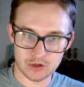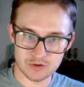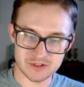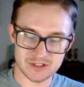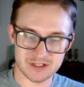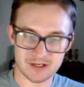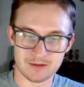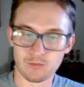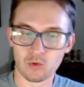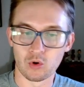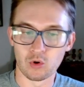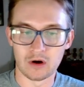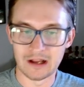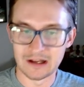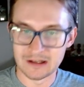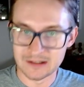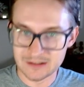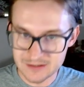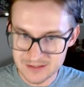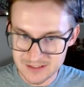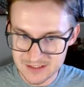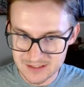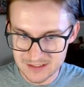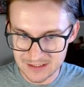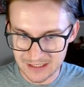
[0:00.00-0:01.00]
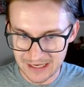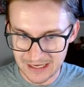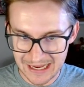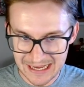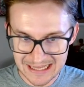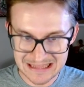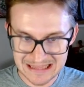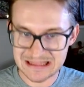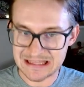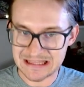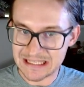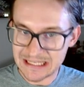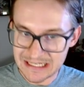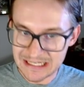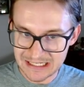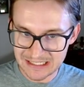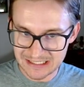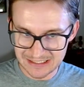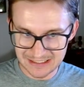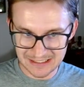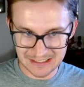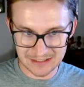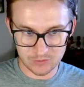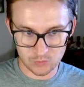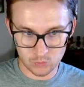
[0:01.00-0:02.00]
somewhere else, I think
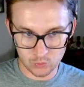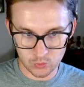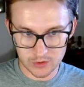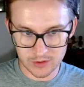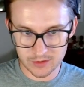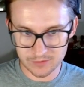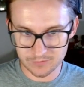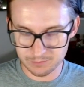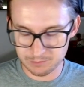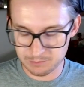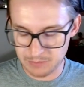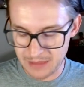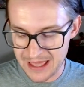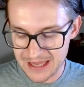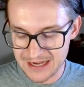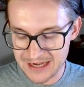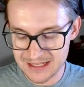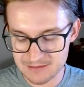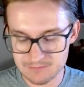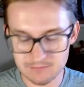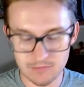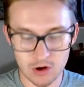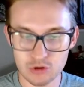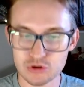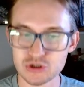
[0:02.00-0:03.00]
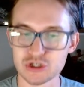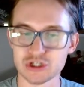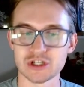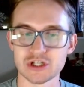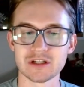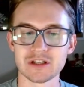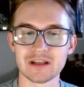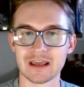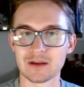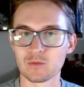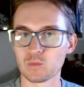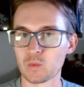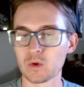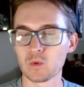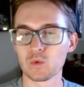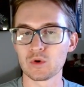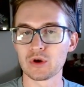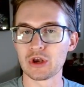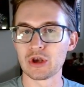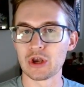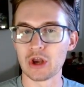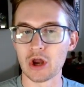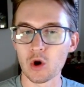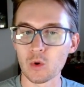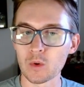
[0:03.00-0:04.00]
it would have been in motion and we would
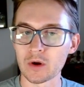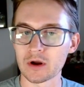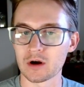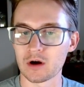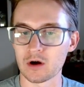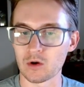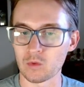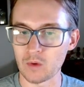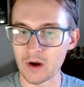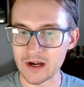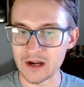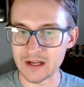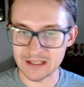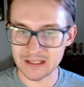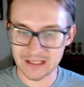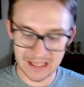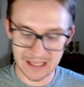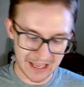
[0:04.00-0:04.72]
know it already.